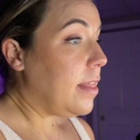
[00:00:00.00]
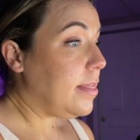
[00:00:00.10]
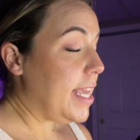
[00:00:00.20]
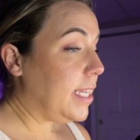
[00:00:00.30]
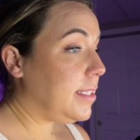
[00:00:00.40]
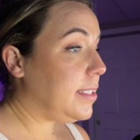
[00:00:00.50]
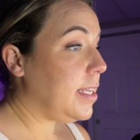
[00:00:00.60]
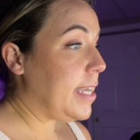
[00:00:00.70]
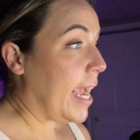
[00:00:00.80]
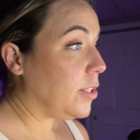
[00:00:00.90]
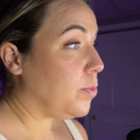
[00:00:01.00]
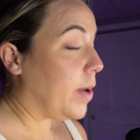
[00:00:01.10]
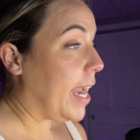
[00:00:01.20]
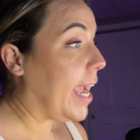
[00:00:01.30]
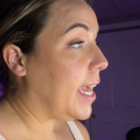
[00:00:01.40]
This next
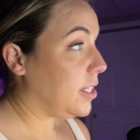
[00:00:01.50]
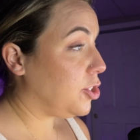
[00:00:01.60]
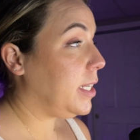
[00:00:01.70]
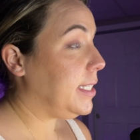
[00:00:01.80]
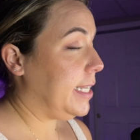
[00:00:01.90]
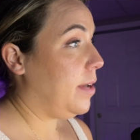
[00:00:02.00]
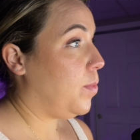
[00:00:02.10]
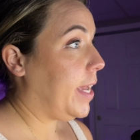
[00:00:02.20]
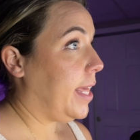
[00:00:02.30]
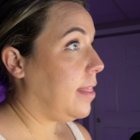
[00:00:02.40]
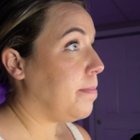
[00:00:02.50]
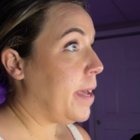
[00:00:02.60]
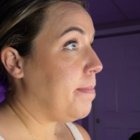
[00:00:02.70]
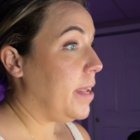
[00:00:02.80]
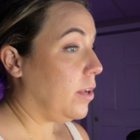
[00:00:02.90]
one I actually did with
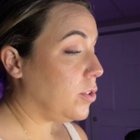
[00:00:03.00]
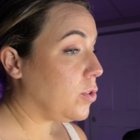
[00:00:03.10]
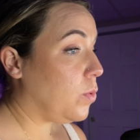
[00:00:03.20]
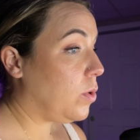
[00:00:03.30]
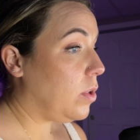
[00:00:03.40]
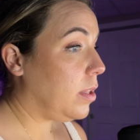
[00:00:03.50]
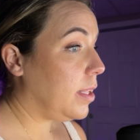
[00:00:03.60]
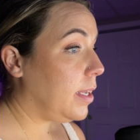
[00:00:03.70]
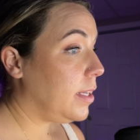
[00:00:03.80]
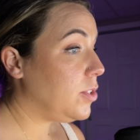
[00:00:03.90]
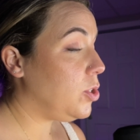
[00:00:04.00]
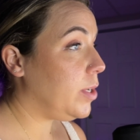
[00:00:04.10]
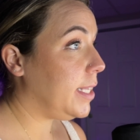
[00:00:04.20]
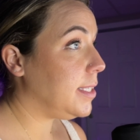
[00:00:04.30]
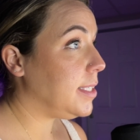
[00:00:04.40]
my middle school
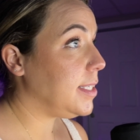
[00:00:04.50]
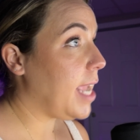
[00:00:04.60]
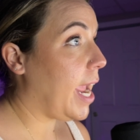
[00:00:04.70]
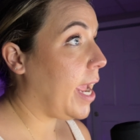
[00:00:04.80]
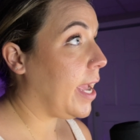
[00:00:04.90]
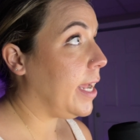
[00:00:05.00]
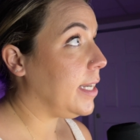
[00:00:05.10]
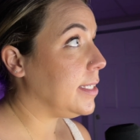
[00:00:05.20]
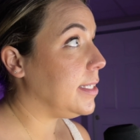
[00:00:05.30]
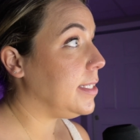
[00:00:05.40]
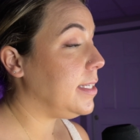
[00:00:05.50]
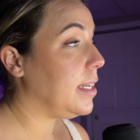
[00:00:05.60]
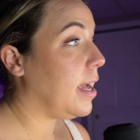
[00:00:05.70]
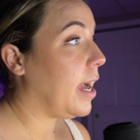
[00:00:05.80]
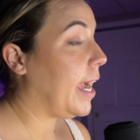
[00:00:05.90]
students, and
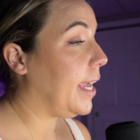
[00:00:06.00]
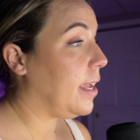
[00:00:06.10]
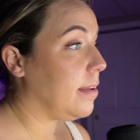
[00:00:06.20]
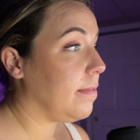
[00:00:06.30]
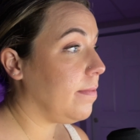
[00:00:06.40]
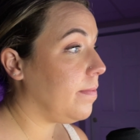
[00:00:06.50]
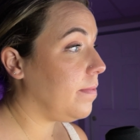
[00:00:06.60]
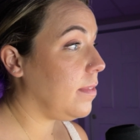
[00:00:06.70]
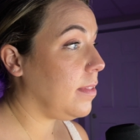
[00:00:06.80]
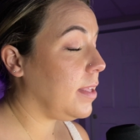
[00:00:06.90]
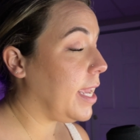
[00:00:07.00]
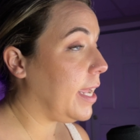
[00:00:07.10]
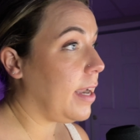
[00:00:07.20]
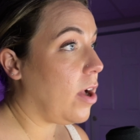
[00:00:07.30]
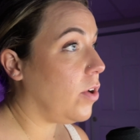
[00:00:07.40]
I
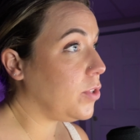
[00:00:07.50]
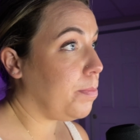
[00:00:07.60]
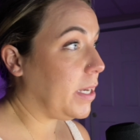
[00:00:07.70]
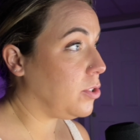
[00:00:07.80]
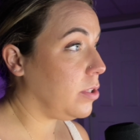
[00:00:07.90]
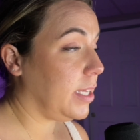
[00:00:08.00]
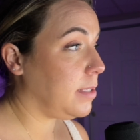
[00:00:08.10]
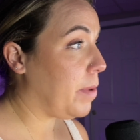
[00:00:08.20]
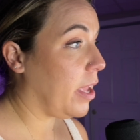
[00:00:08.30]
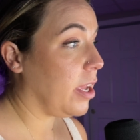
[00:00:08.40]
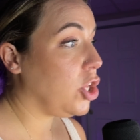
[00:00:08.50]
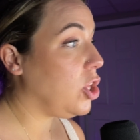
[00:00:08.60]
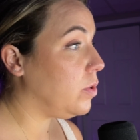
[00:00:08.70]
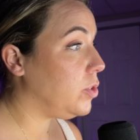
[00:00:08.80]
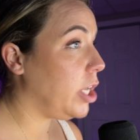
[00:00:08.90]
can also picture this being a
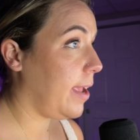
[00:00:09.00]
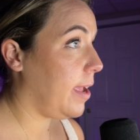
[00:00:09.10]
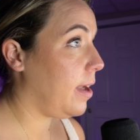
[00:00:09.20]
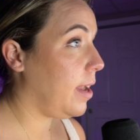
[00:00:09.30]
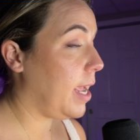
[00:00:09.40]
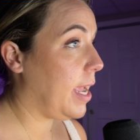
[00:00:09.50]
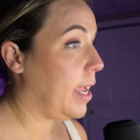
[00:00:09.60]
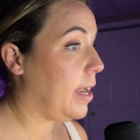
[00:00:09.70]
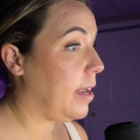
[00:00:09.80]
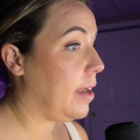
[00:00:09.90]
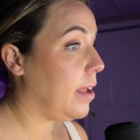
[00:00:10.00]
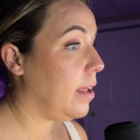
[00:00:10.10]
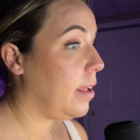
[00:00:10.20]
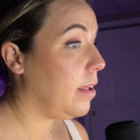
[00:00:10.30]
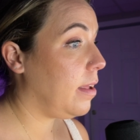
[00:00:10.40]
huge hit in
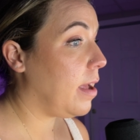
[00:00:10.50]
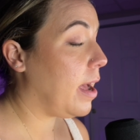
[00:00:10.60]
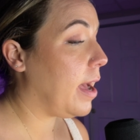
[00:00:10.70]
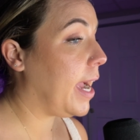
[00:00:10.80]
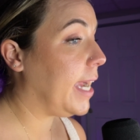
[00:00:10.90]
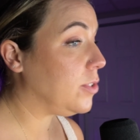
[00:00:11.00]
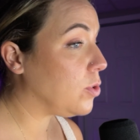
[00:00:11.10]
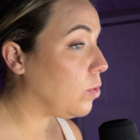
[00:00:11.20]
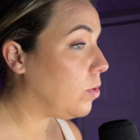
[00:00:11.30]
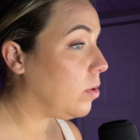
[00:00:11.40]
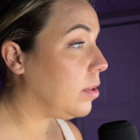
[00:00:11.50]
high school